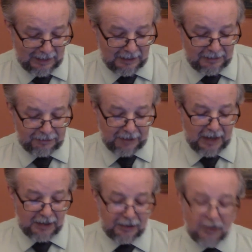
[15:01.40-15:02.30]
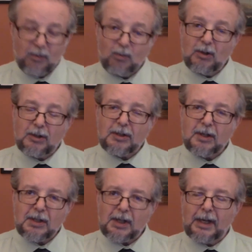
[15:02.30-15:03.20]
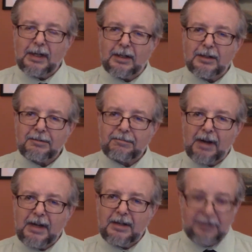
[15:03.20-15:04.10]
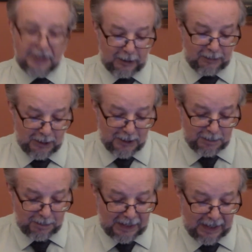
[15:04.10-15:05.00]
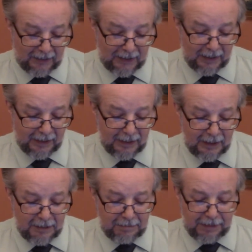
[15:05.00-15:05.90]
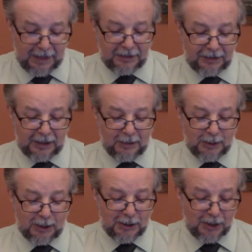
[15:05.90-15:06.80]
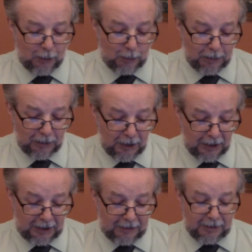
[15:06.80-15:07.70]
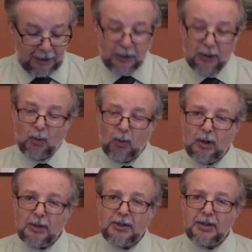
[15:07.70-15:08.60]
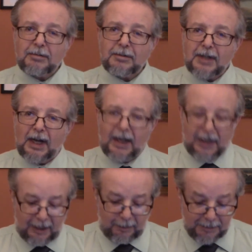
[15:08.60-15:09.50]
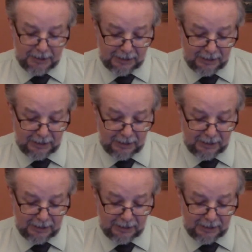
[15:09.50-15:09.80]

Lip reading: Faith will sustain us. Faith gives us power. Faith gives us hope even in the worst of times,